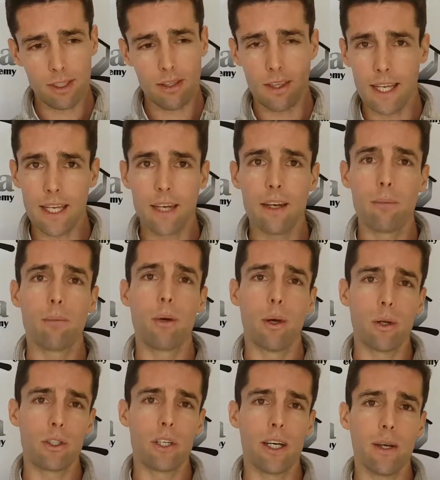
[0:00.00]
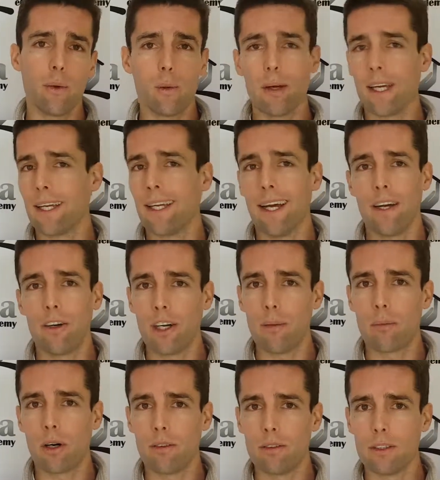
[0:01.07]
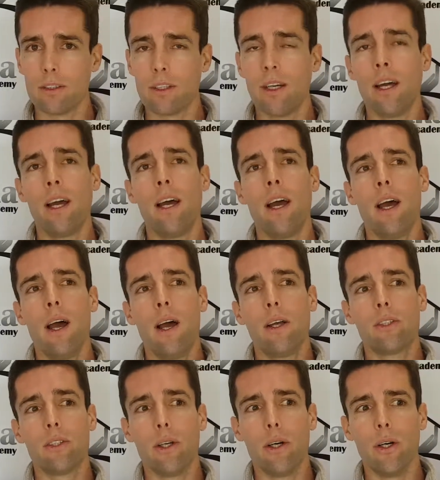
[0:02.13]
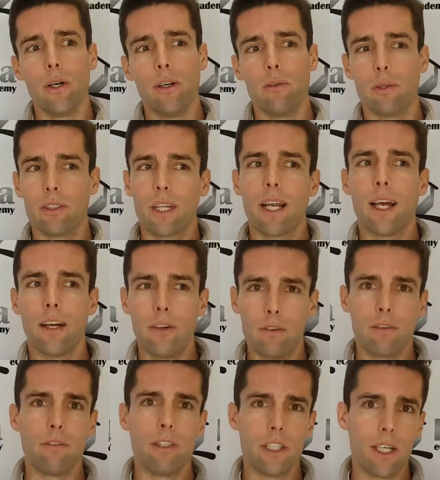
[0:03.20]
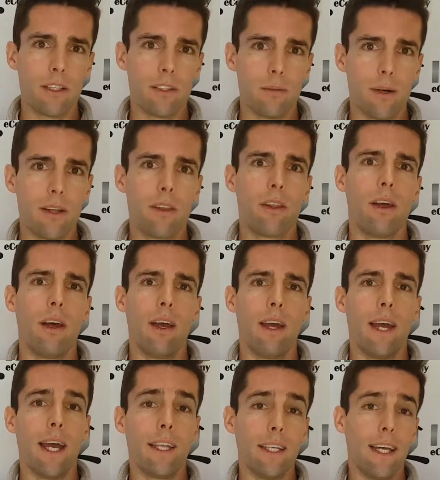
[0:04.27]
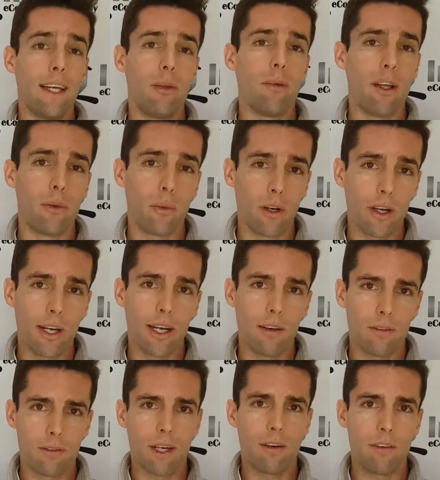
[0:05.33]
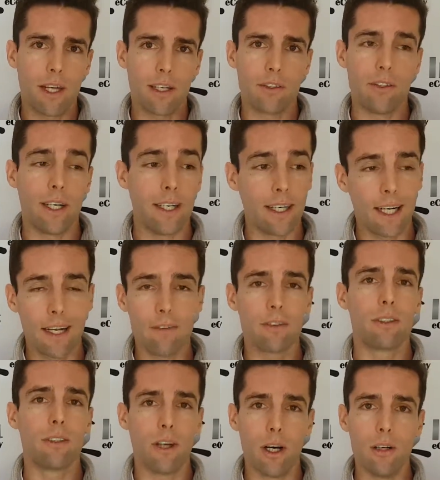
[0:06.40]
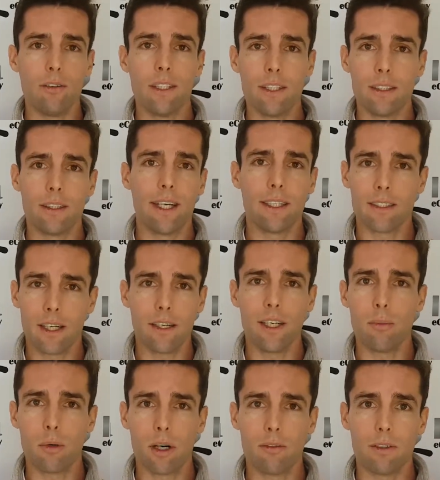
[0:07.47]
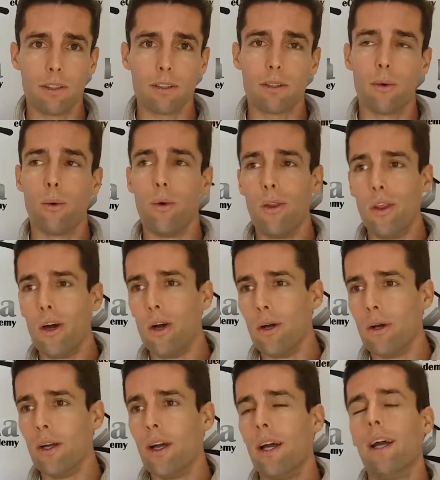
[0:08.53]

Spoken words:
Then per chair, we're making 100 Rand profit. So if we sell 150 chairs in a month, at the end of the month, we're going to have 5,000 Rand left over. That's our net profit. Although,